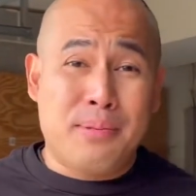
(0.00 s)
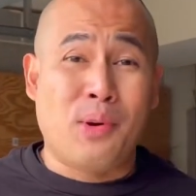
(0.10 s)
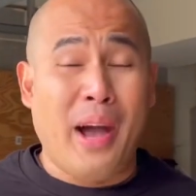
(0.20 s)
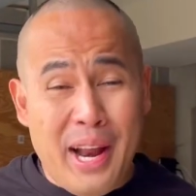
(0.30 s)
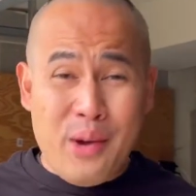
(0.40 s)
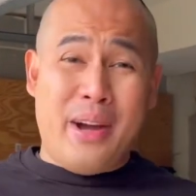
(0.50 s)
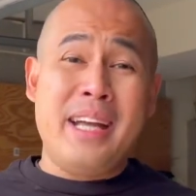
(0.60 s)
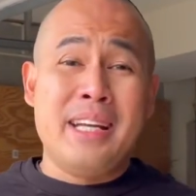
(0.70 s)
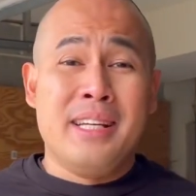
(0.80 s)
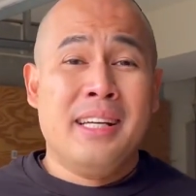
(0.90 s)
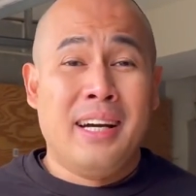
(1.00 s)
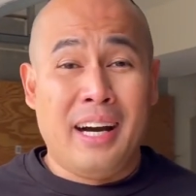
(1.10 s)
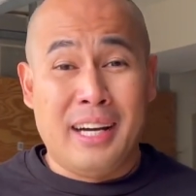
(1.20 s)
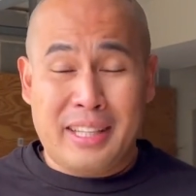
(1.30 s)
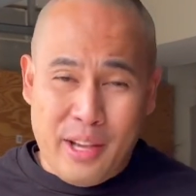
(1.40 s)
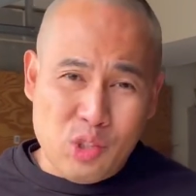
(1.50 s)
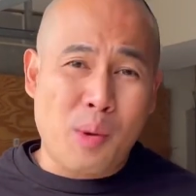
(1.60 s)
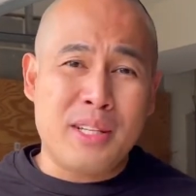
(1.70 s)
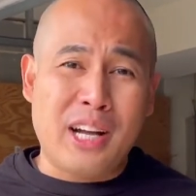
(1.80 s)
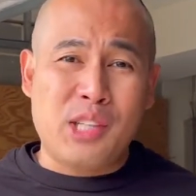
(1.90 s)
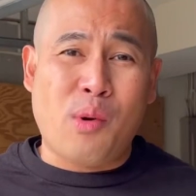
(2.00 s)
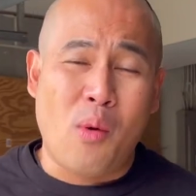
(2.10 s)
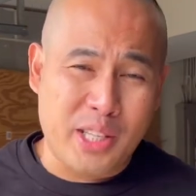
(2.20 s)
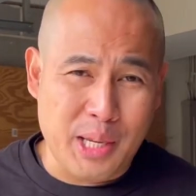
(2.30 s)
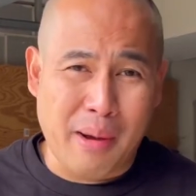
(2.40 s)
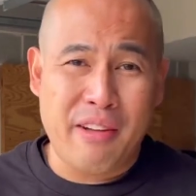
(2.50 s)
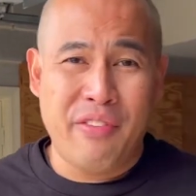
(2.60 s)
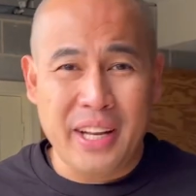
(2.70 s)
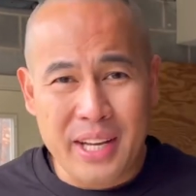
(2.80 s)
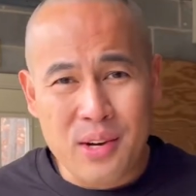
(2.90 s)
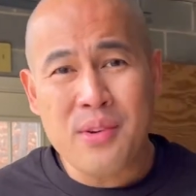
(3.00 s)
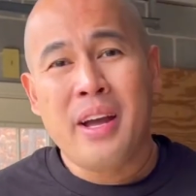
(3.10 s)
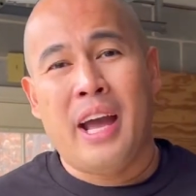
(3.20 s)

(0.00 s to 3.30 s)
So anyway, uh, thank you so much guys for watching my video